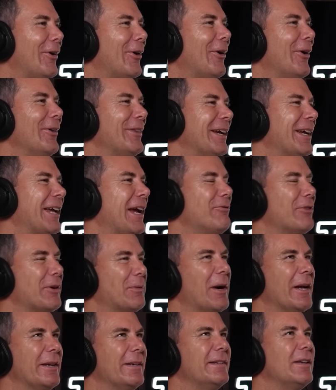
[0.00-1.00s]
I think
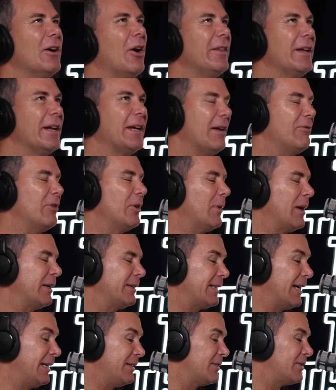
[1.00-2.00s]
everyone
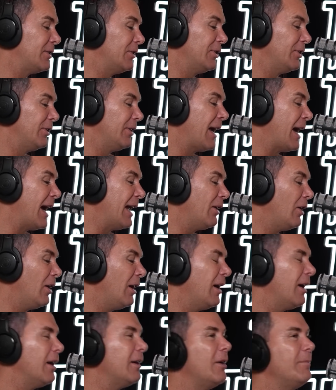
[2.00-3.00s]
tends to do that.
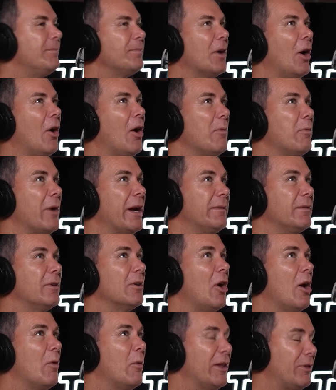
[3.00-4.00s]
I
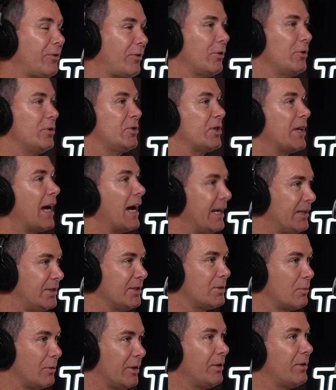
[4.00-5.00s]
went through
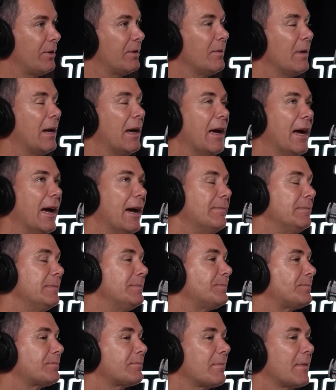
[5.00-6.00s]
stages with
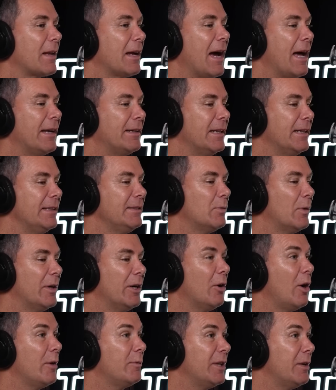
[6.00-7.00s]
undies
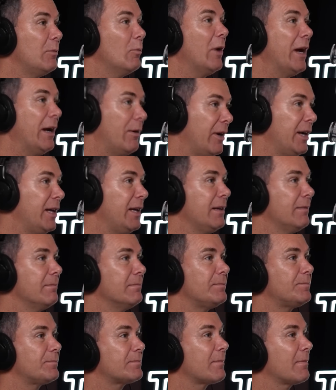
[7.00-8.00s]
where I didn't wear any,
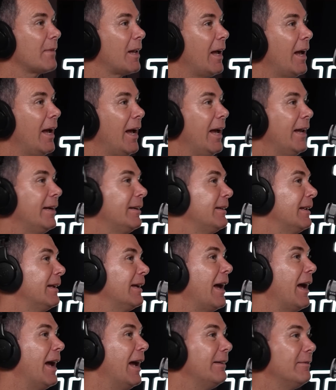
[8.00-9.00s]
and
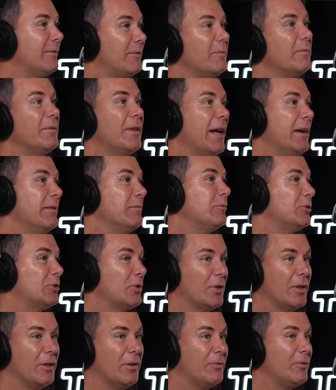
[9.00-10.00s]
then
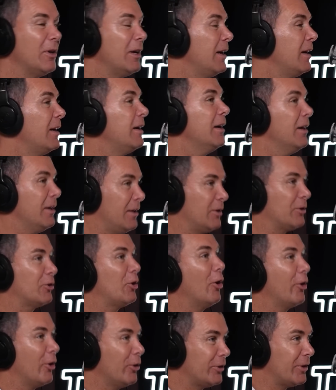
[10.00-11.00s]
sort of
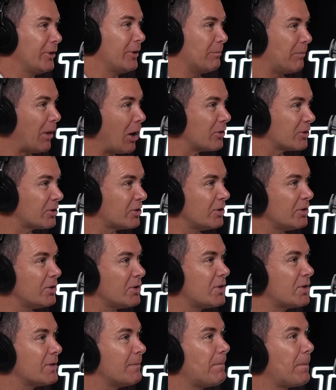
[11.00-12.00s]
got onto the boxes.
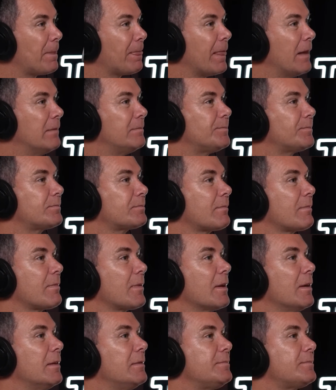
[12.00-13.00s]
When you say
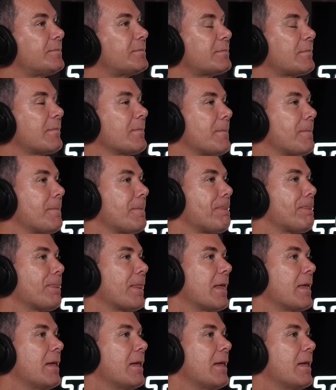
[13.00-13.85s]
stages, like what are we talking?